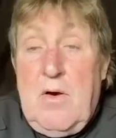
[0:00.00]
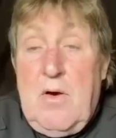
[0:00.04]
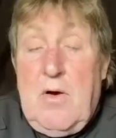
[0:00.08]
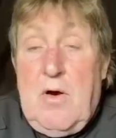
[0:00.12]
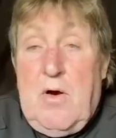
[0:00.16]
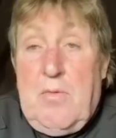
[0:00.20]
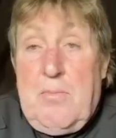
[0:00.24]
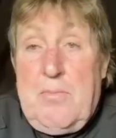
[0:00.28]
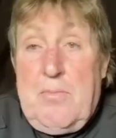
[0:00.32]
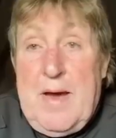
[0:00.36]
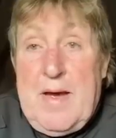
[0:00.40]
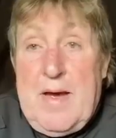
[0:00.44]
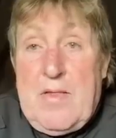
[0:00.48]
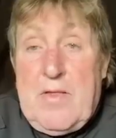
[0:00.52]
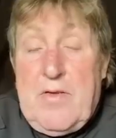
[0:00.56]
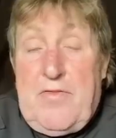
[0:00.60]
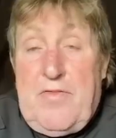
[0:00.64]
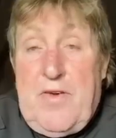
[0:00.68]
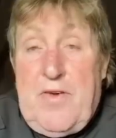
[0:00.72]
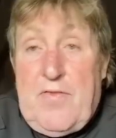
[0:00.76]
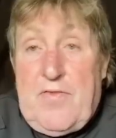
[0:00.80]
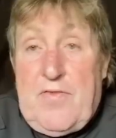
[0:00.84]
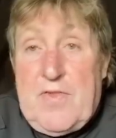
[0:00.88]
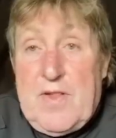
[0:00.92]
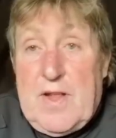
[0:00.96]
on May the
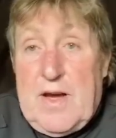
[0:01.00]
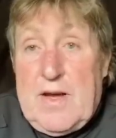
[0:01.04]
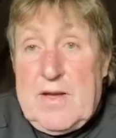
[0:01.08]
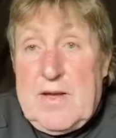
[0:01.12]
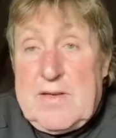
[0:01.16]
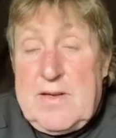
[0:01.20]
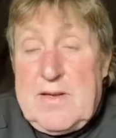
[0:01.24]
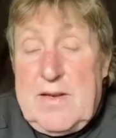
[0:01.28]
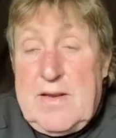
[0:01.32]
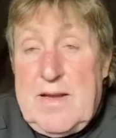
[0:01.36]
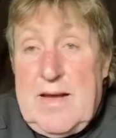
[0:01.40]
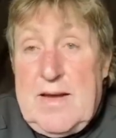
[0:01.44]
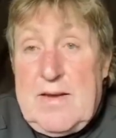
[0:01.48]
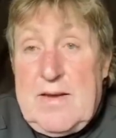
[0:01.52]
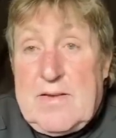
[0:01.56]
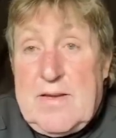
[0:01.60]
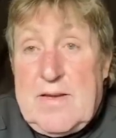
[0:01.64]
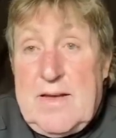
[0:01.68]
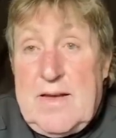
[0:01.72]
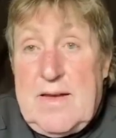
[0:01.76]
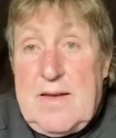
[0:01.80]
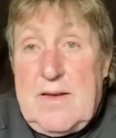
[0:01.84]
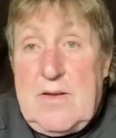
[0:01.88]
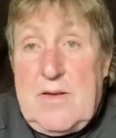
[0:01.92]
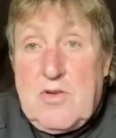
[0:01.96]
5th,
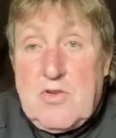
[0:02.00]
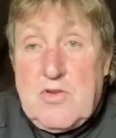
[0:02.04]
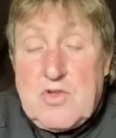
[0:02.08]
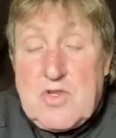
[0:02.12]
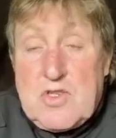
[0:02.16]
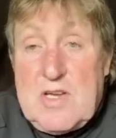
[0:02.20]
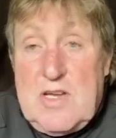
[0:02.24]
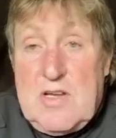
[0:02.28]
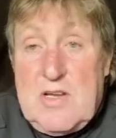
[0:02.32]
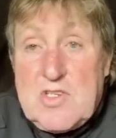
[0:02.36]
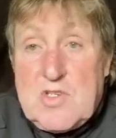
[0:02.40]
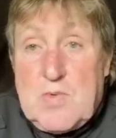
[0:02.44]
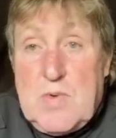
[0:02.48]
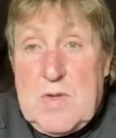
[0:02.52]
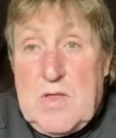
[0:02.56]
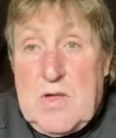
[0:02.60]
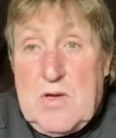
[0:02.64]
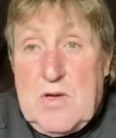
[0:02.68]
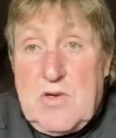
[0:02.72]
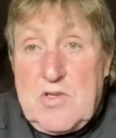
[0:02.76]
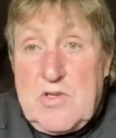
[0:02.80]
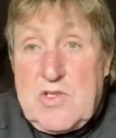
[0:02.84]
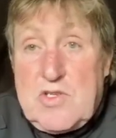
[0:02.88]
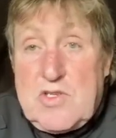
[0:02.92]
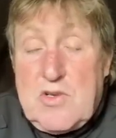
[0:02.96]
1980, you'll see us with the
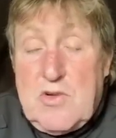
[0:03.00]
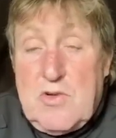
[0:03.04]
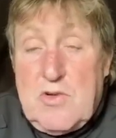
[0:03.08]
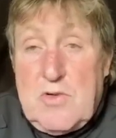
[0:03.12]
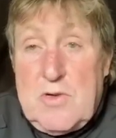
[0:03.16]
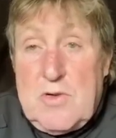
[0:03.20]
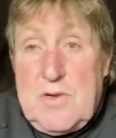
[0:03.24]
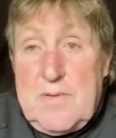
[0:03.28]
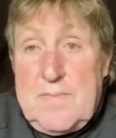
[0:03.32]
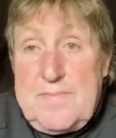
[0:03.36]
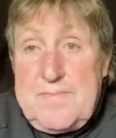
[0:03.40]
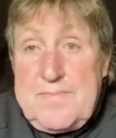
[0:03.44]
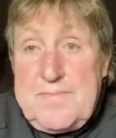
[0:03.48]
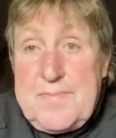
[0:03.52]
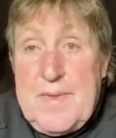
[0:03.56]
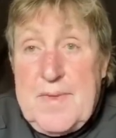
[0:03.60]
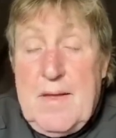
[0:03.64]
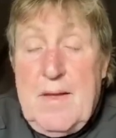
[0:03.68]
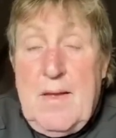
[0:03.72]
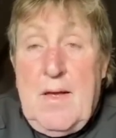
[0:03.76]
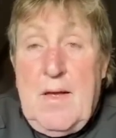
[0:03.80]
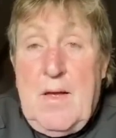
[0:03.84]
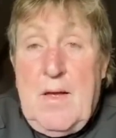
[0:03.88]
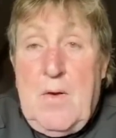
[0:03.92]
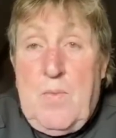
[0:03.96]
hoods on,
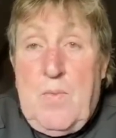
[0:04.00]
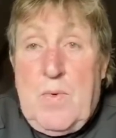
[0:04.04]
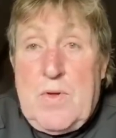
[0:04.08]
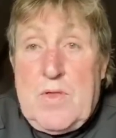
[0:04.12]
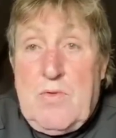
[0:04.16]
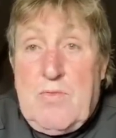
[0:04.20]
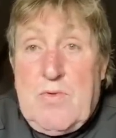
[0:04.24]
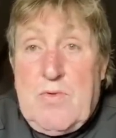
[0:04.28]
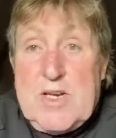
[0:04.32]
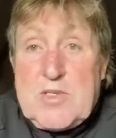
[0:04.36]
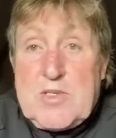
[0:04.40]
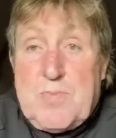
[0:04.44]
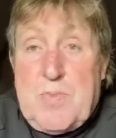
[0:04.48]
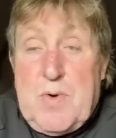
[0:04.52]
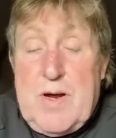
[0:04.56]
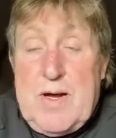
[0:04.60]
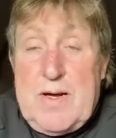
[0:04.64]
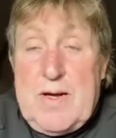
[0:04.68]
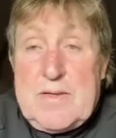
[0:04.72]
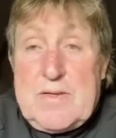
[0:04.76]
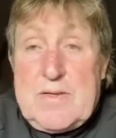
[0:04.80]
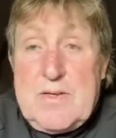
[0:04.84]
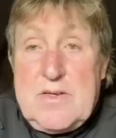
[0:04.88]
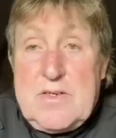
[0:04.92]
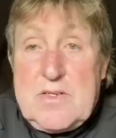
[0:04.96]
with the
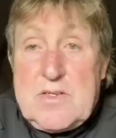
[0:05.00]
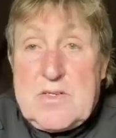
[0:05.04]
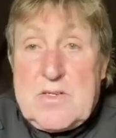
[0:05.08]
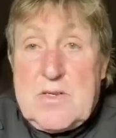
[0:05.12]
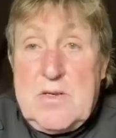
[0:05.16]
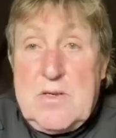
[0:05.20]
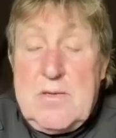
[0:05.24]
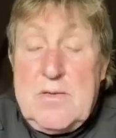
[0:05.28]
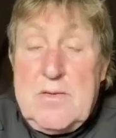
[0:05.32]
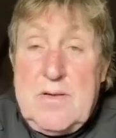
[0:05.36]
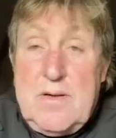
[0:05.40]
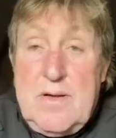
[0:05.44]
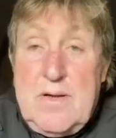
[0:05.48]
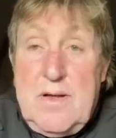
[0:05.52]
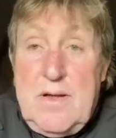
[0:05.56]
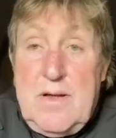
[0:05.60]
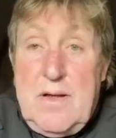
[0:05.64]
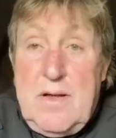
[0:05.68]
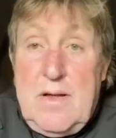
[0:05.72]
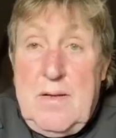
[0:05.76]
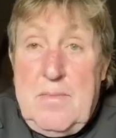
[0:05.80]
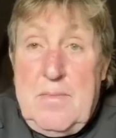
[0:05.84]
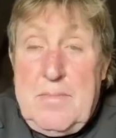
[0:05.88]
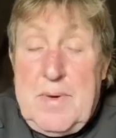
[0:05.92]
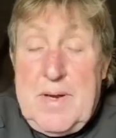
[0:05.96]
respirators.
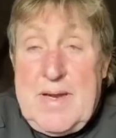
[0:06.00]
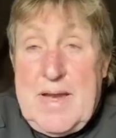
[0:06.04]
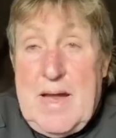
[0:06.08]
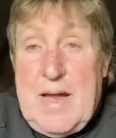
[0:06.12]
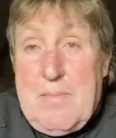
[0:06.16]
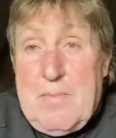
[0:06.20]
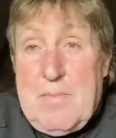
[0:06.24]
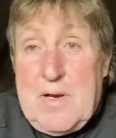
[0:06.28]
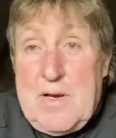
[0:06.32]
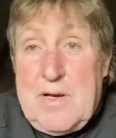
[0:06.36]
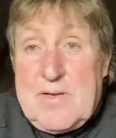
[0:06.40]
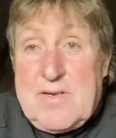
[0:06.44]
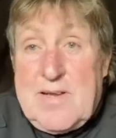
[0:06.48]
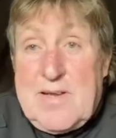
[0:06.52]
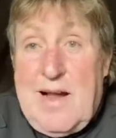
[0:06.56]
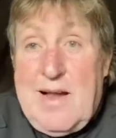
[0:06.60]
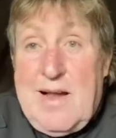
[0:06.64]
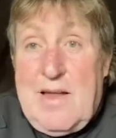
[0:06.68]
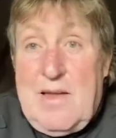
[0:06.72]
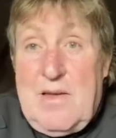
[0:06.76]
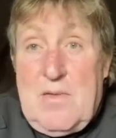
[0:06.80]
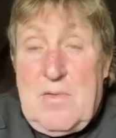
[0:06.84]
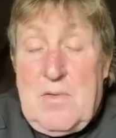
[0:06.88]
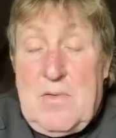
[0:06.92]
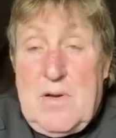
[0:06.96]
But now I'm going to tell
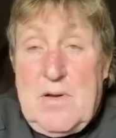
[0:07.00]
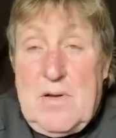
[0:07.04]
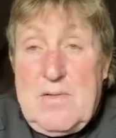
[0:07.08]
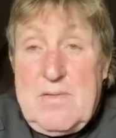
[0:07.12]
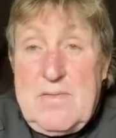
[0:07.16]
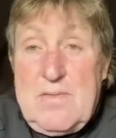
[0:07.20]
you